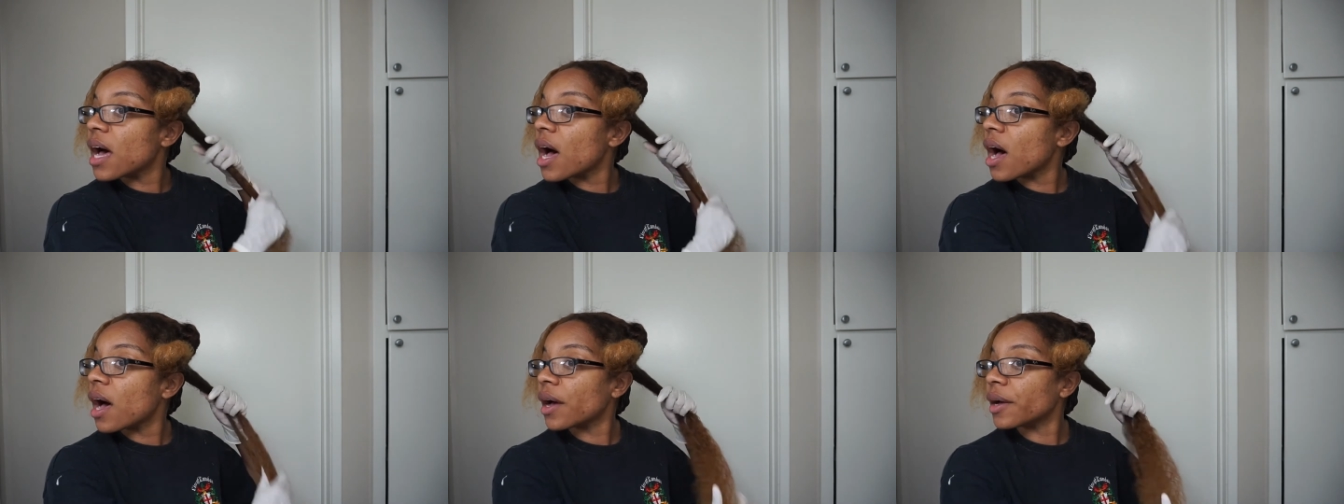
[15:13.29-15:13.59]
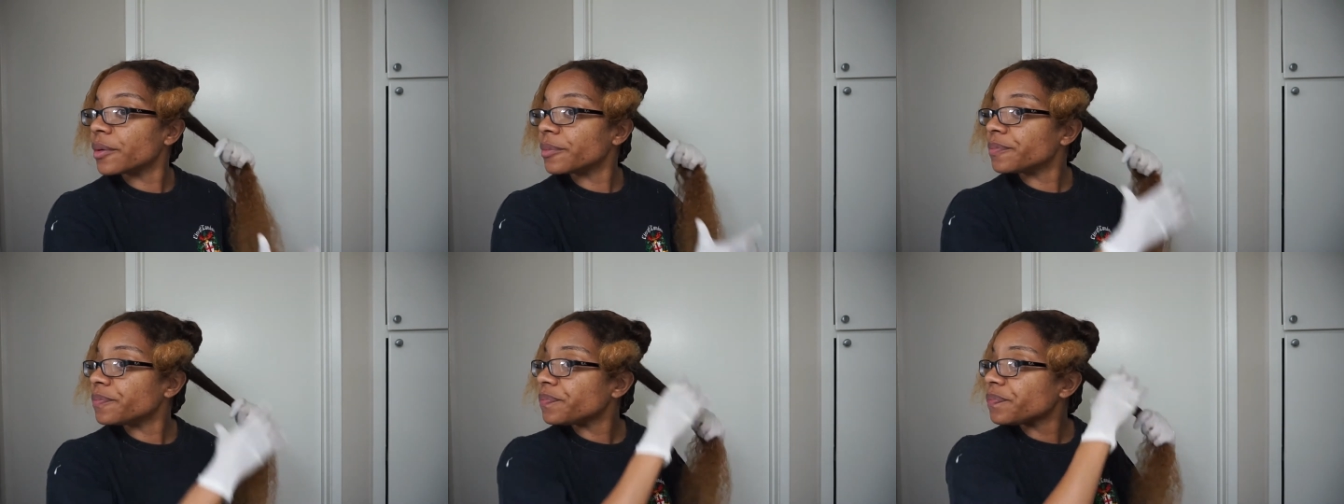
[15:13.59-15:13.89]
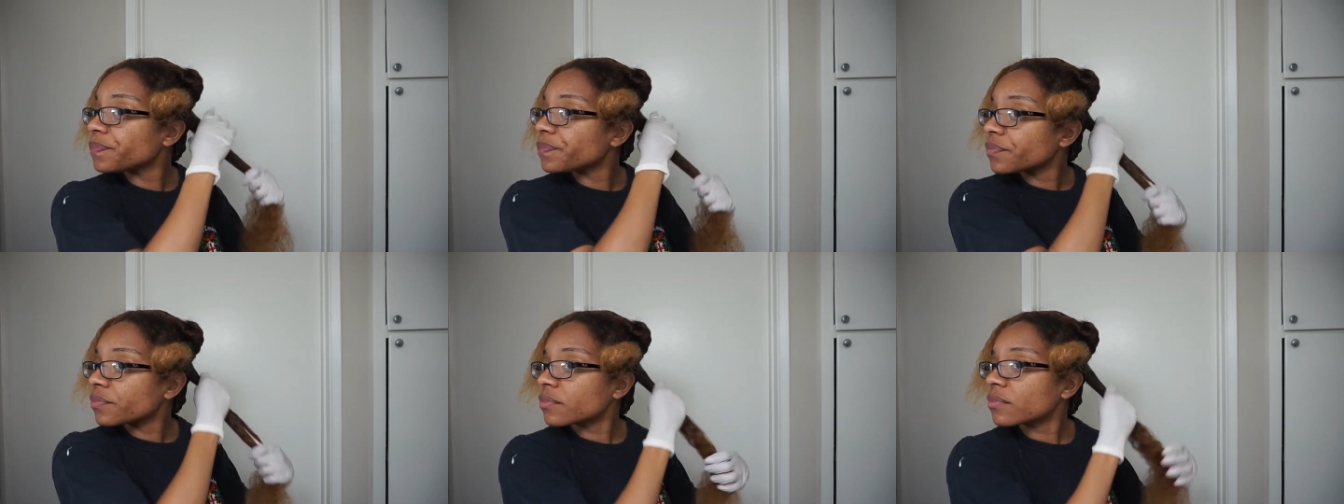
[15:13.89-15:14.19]
I
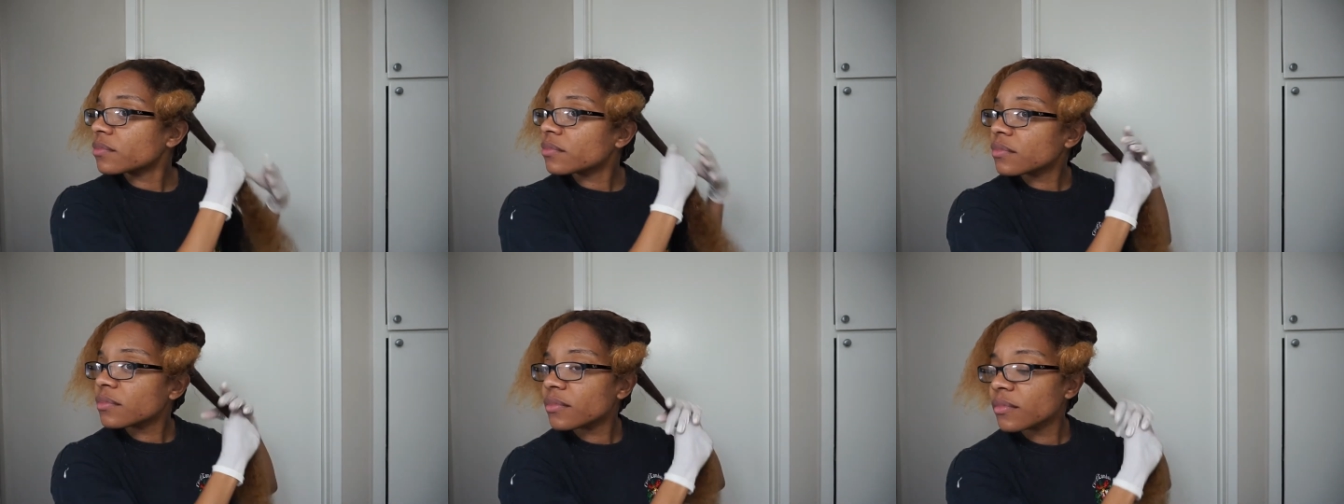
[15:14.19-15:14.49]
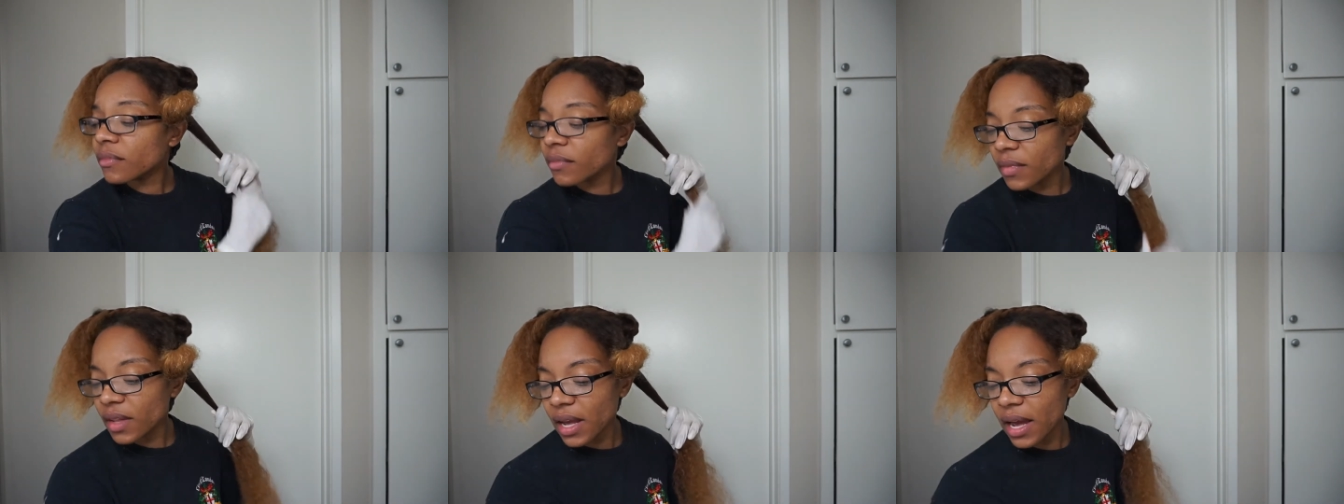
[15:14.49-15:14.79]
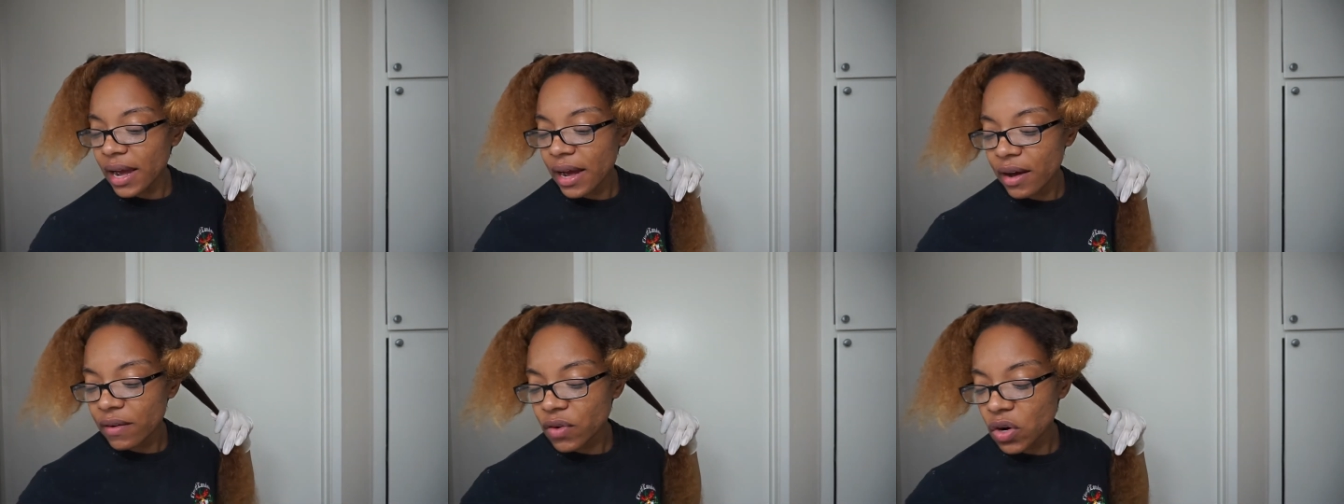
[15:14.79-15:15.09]

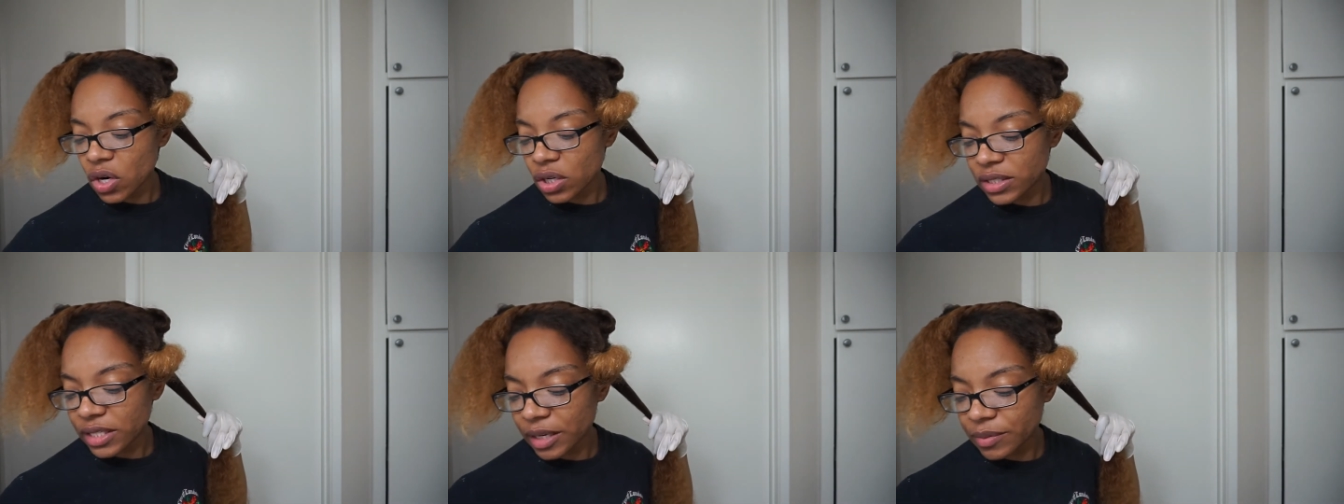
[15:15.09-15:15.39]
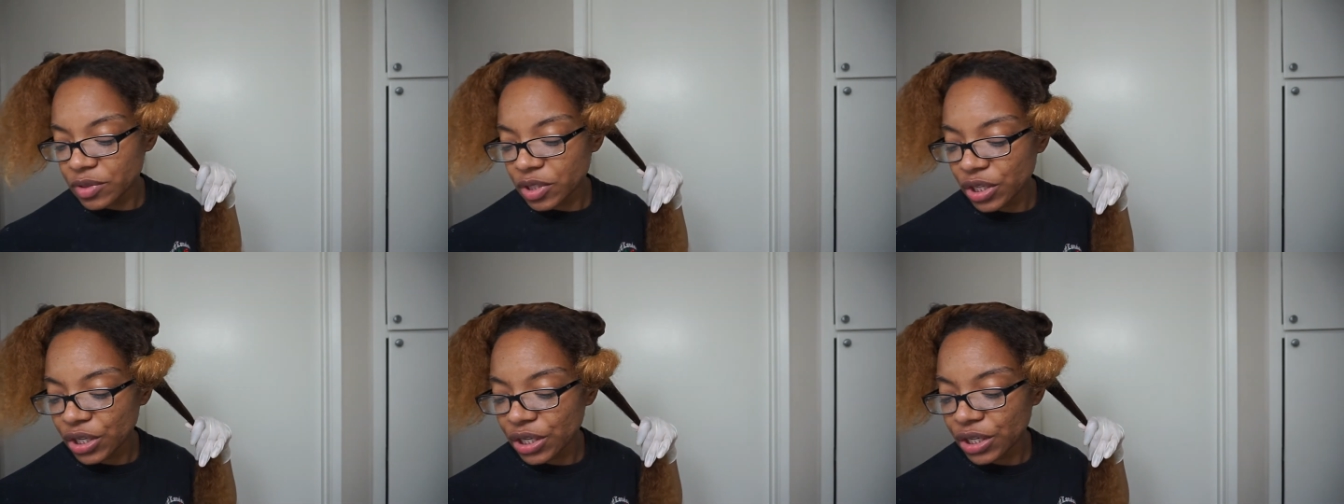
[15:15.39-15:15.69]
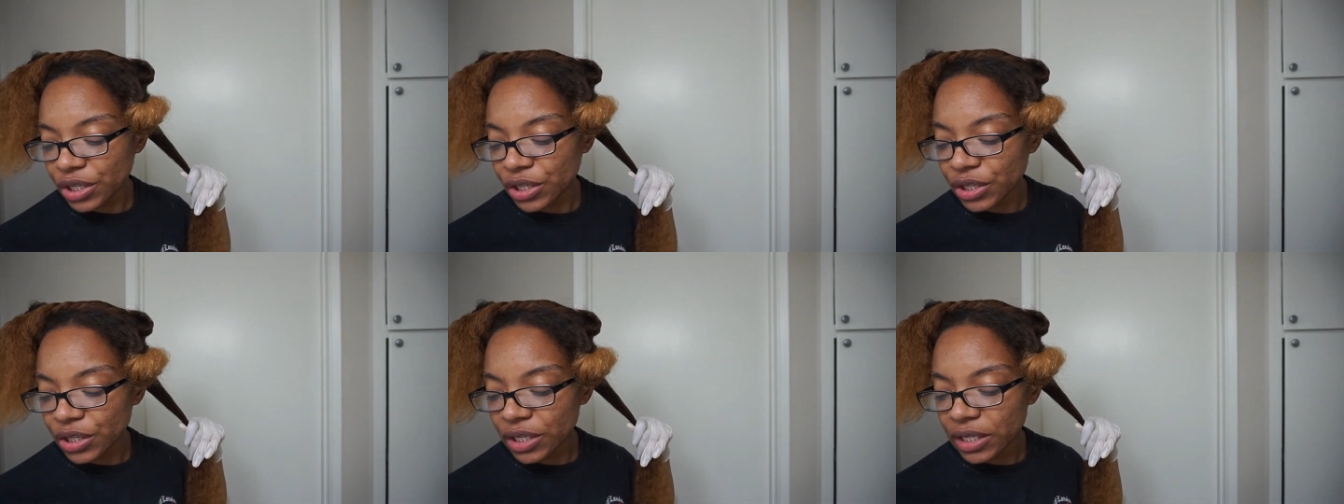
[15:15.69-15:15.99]
have all types of
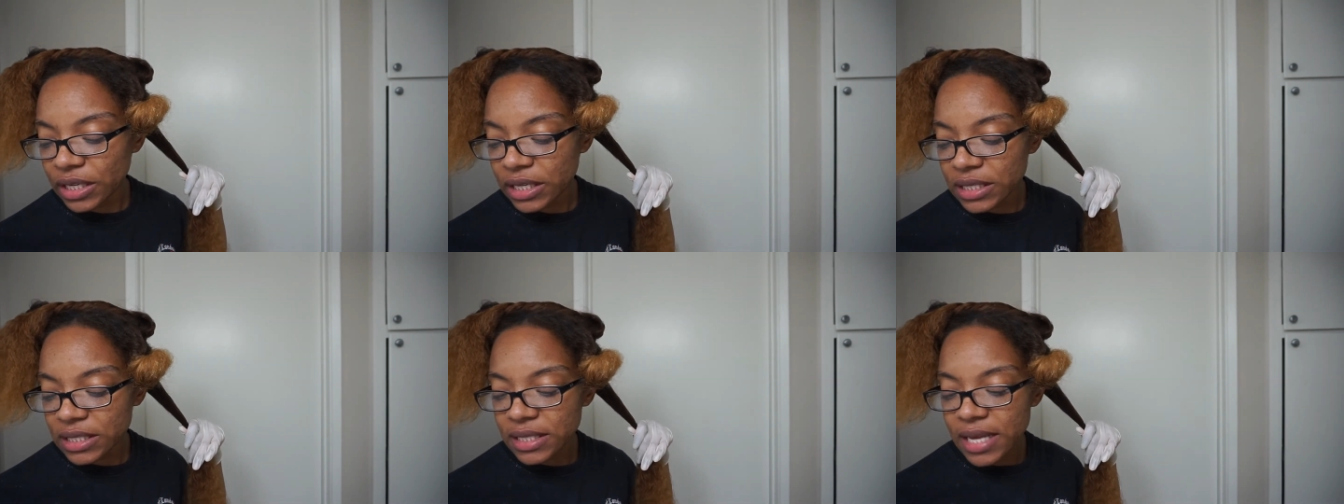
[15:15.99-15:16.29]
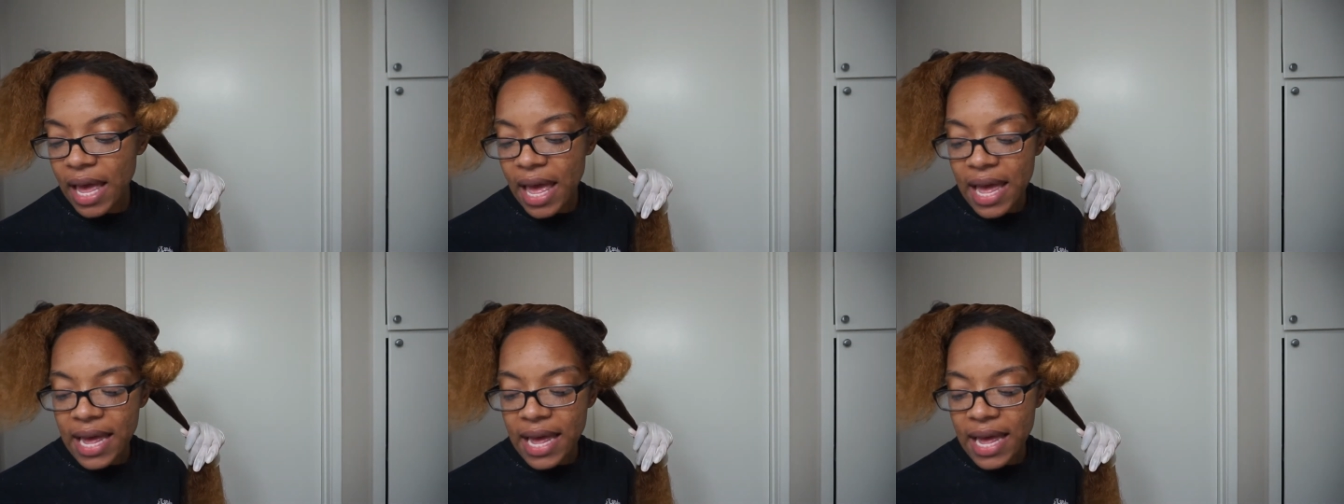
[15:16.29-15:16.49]
good goodies,